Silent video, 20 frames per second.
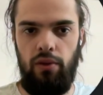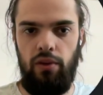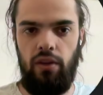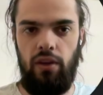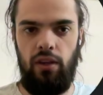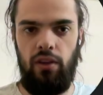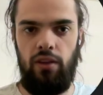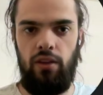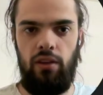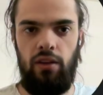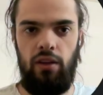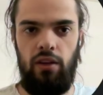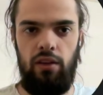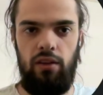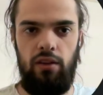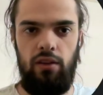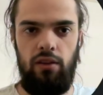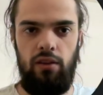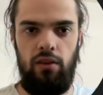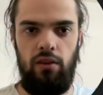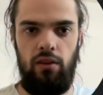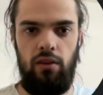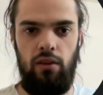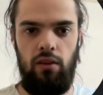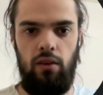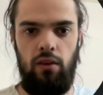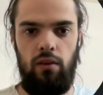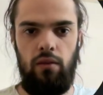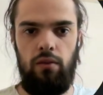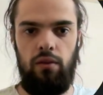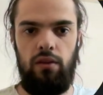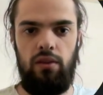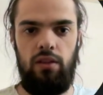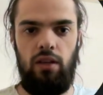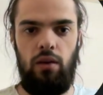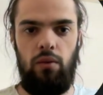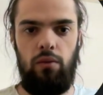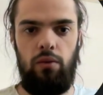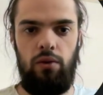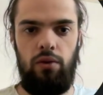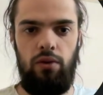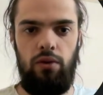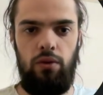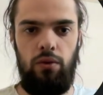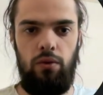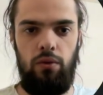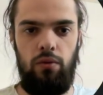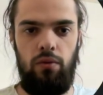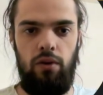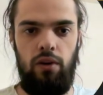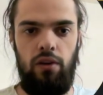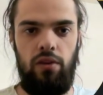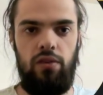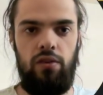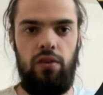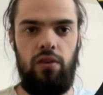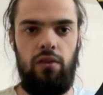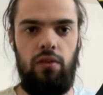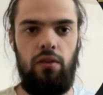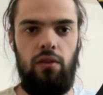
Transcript: and add it with our new function.